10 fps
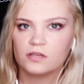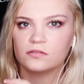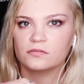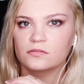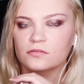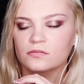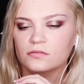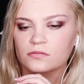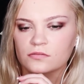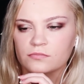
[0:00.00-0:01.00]
right? Look
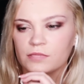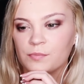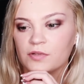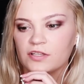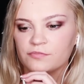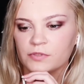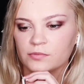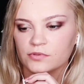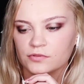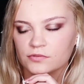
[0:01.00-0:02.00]
at you. People love
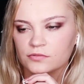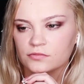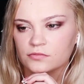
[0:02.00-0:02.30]
people.